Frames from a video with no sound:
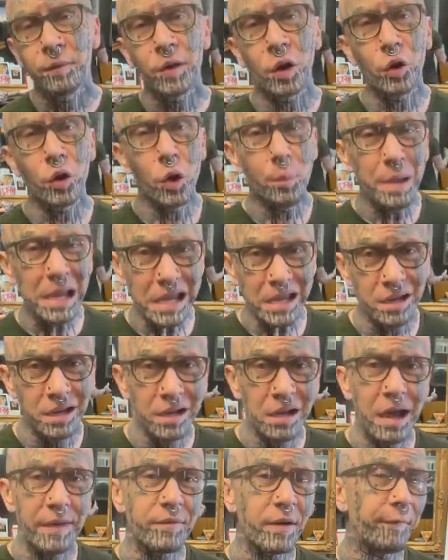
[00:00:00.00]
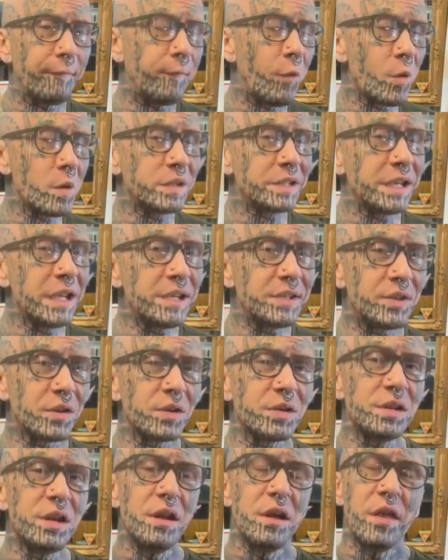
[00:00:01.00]
if you don't know me, I've got four
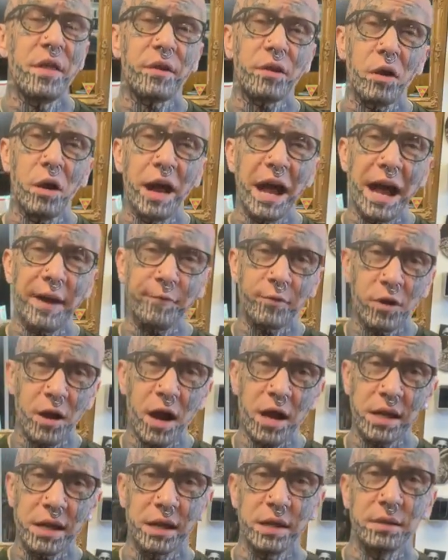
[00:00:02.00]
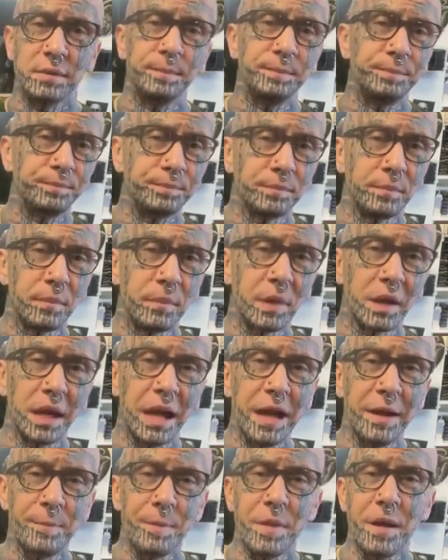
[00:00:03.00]
sisters that are all half Iraqi.
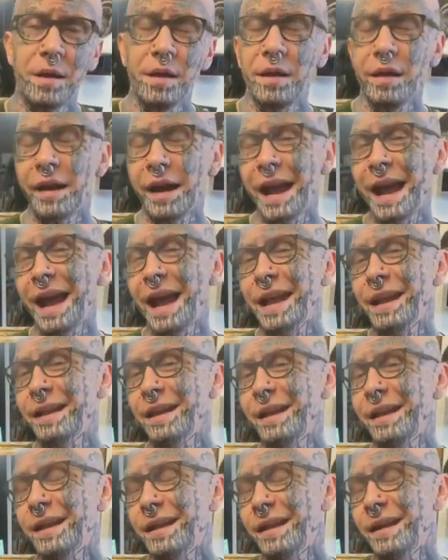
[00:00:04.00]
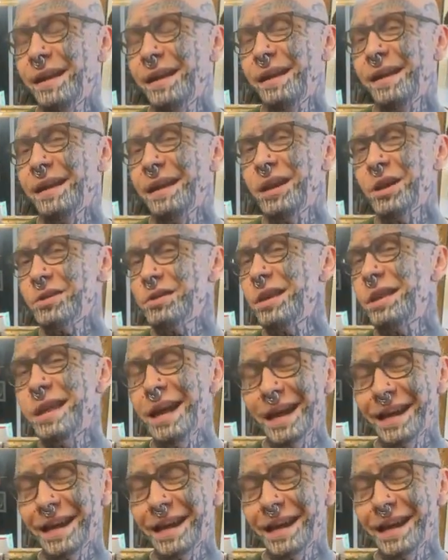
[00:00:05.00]
Okay? And here's the